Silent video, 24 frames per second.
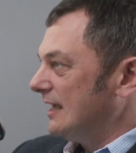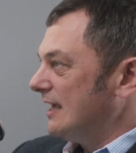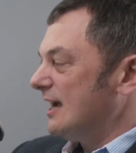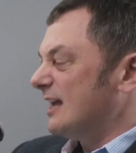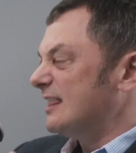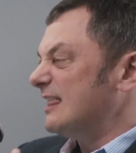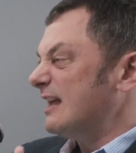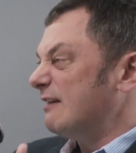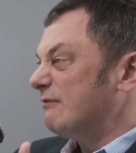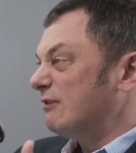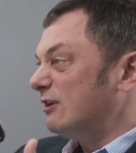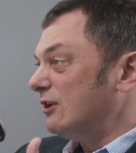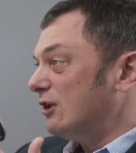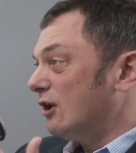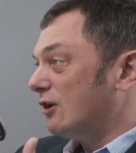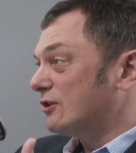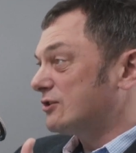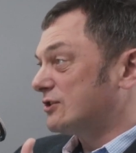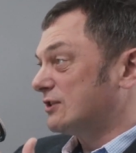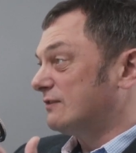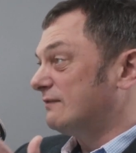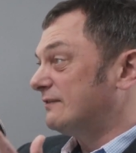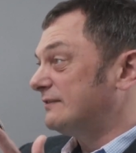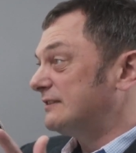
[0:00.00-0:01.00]
And there are
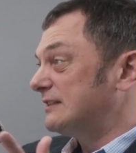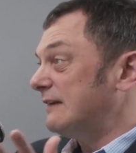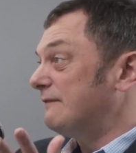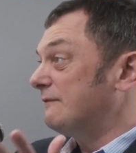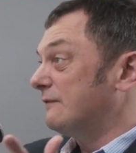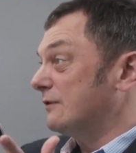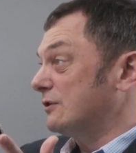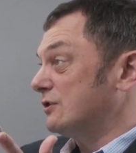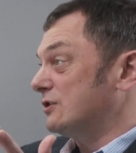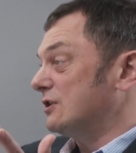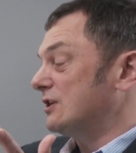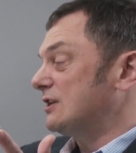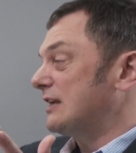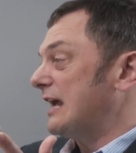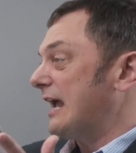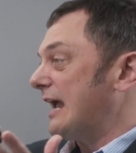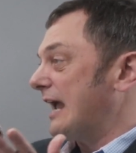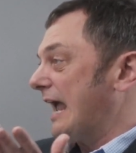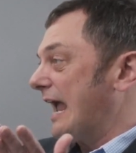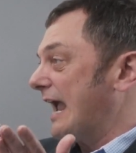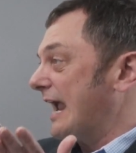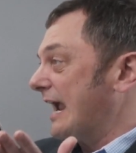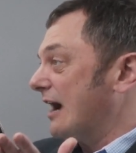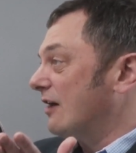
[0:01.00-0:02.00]
lots of different
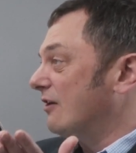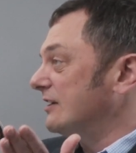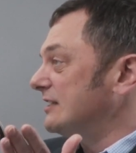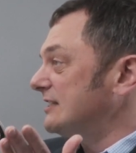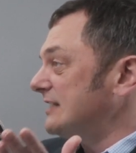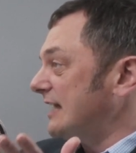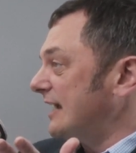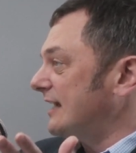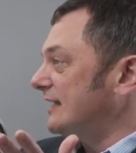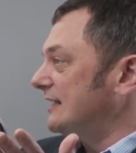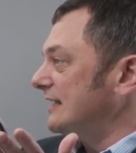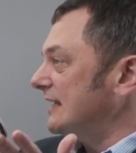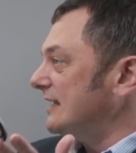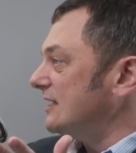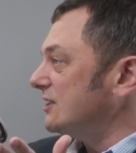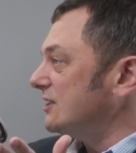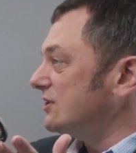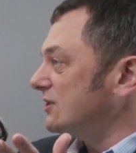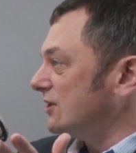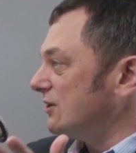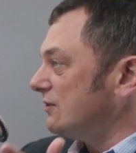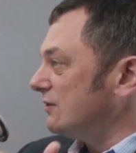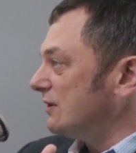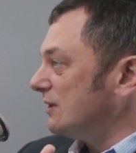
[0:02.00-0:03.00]
AI techniques
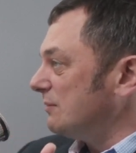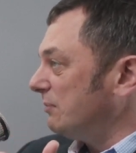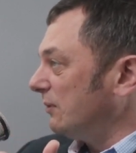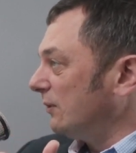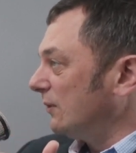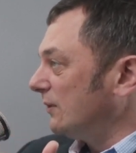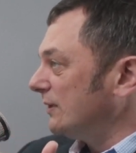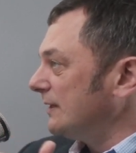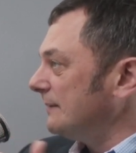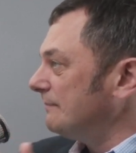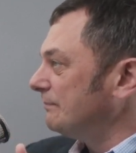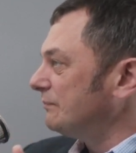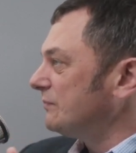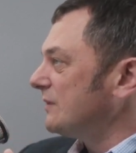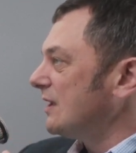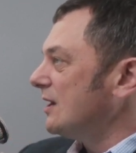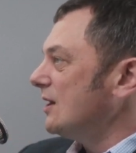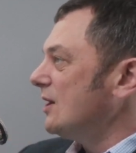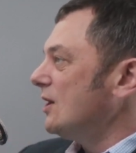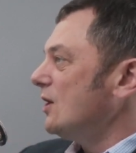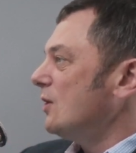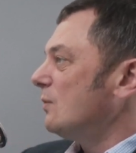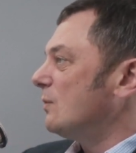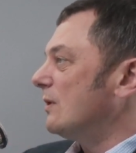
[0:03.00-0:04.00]
that you can employ,
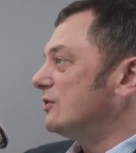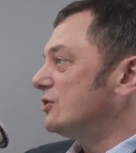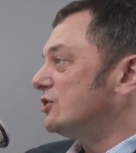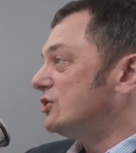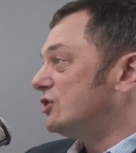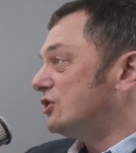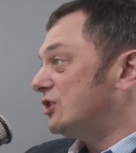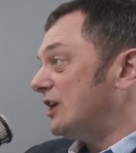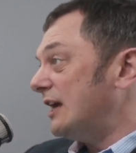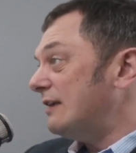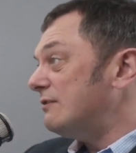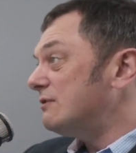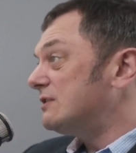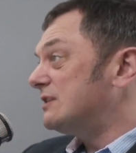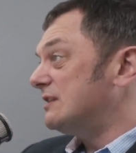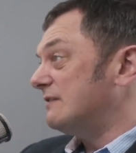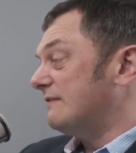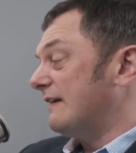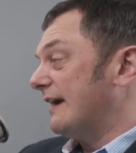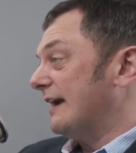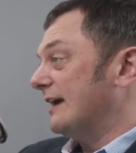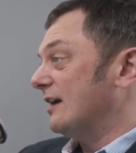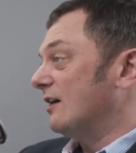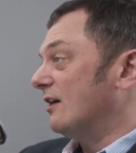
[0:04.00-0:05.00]
whereas generative
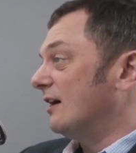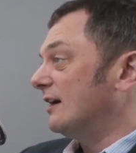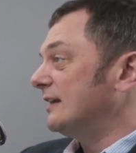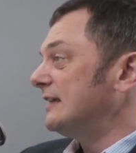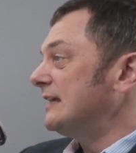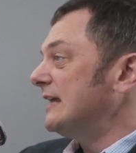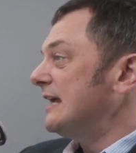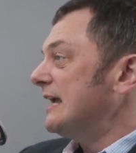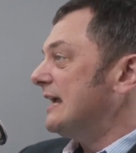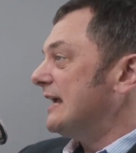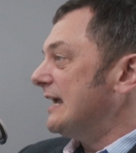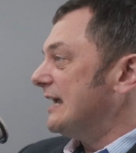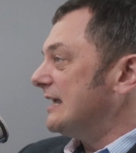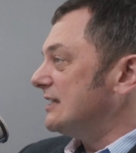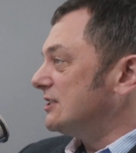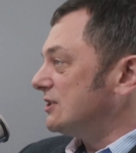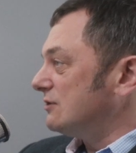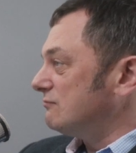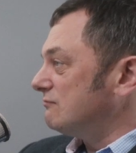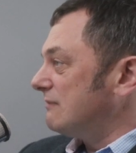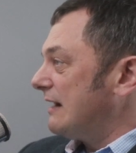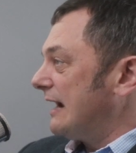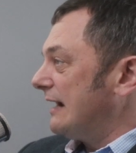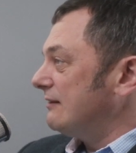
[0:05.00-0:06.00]
AI is
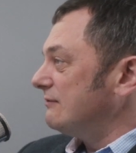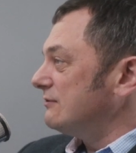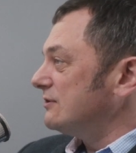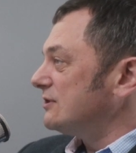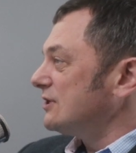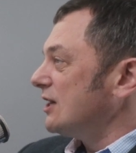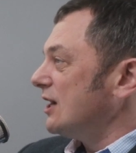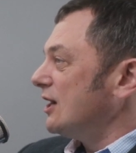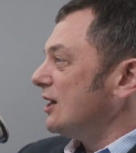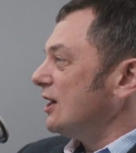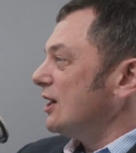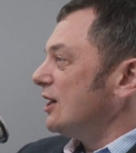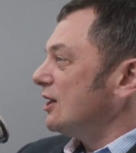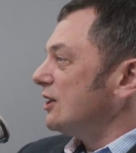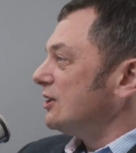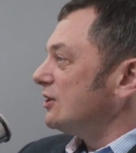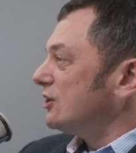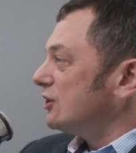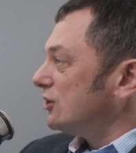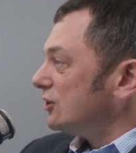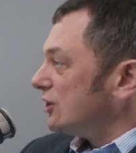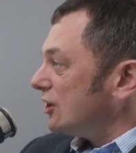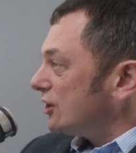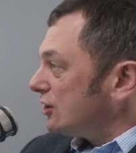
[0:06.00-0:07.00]
around
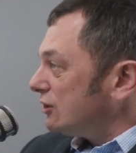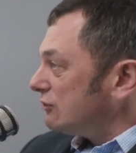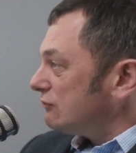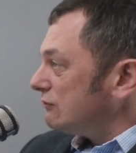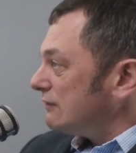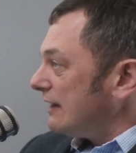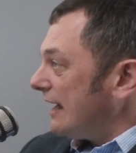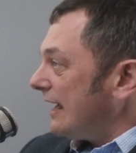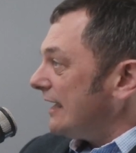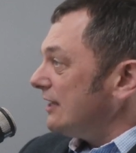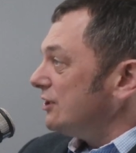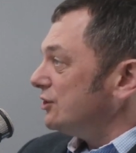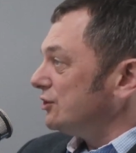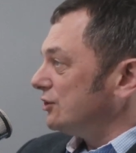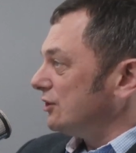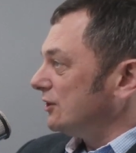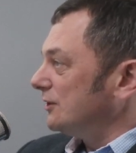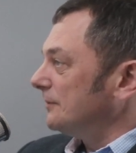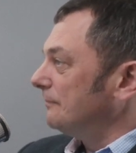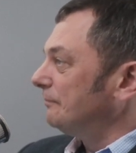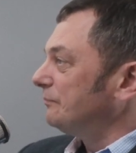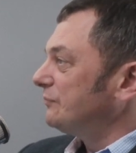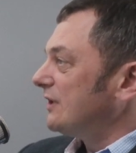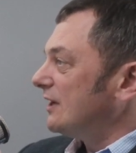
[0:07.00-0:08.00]
the
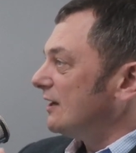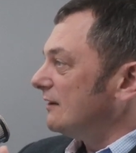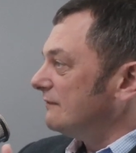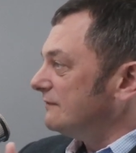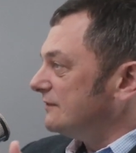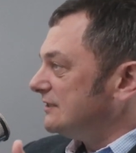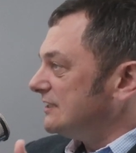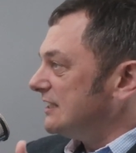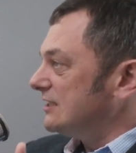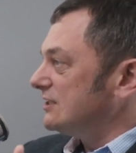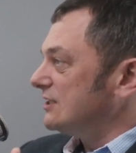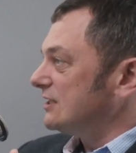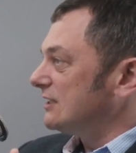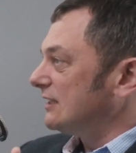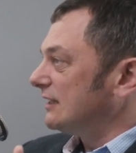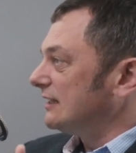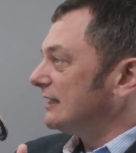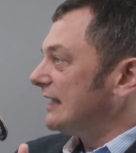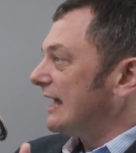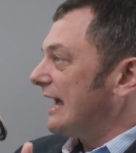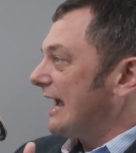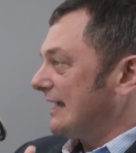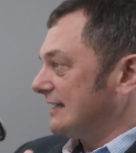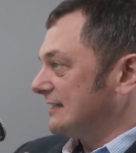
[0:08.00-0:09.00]
creation of
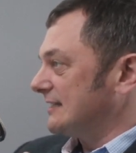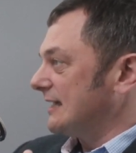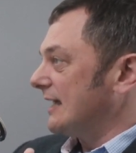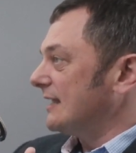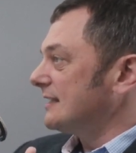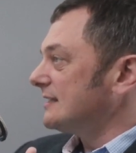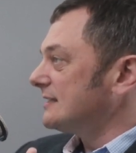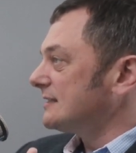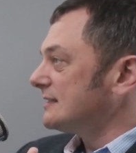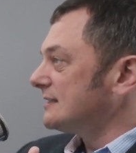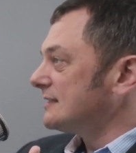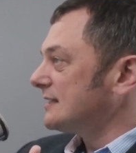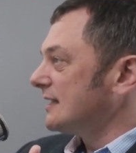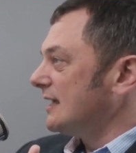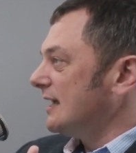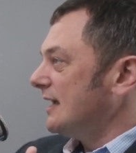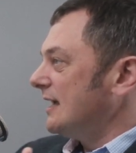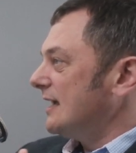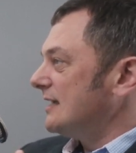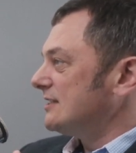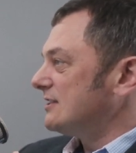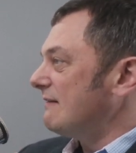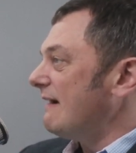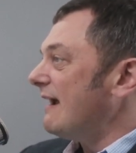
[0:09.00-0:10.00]
digital assets.
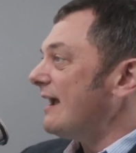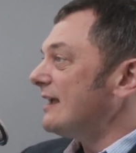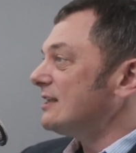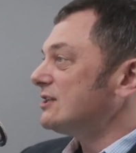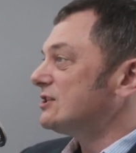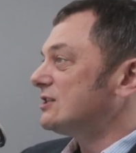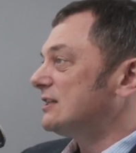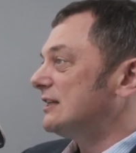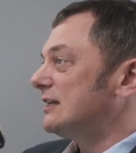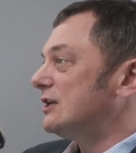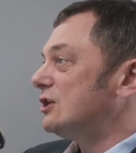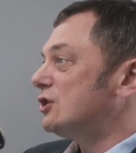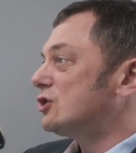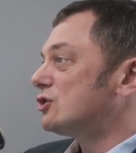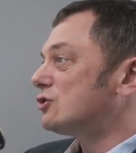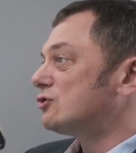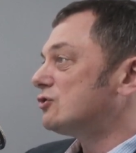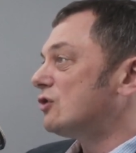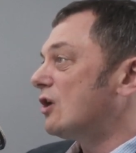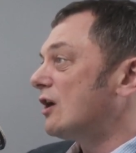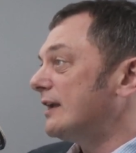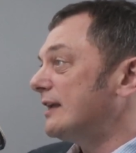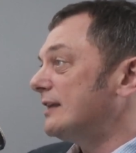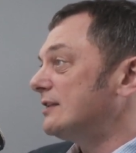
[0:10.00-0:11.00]
So they're actually
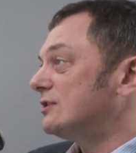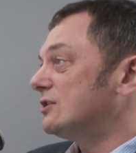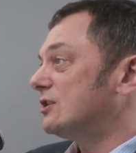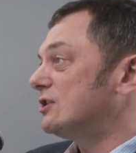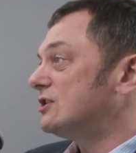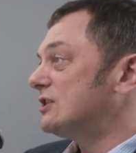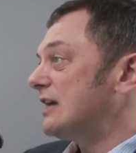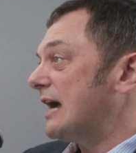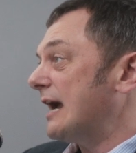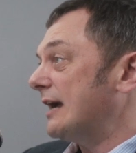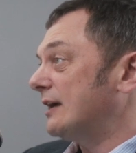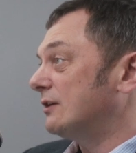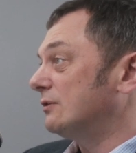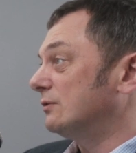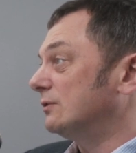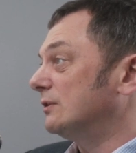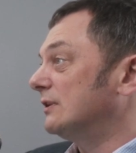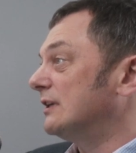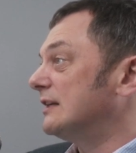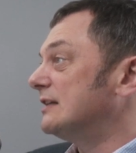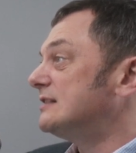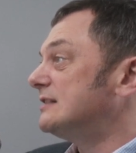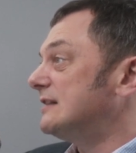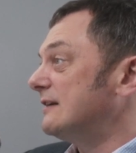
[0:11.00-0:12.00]
trying to
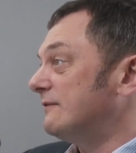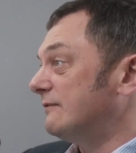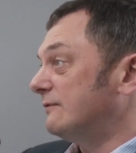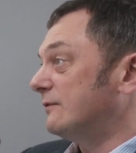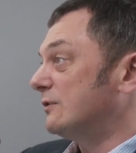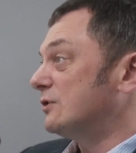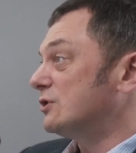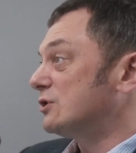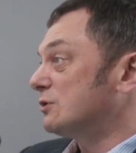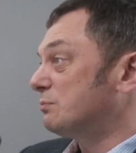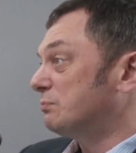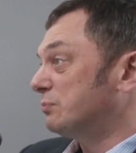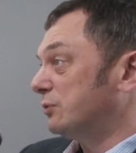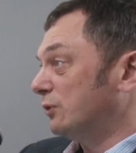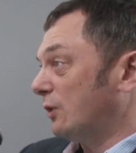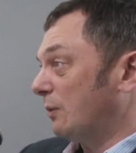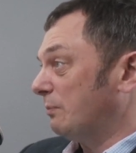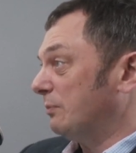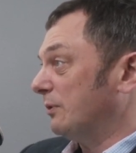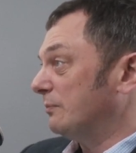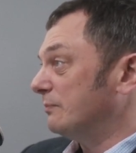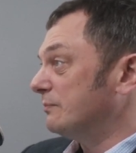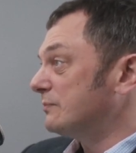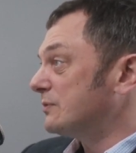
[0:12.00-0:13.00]
tackle different
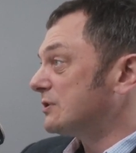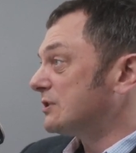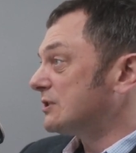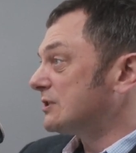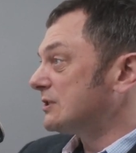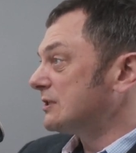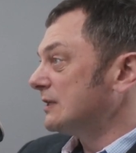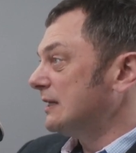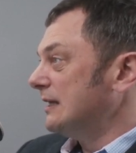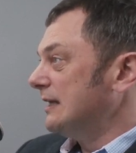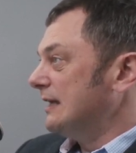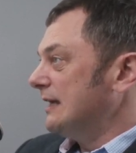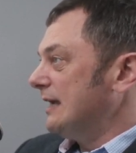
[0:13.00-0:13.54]
problems.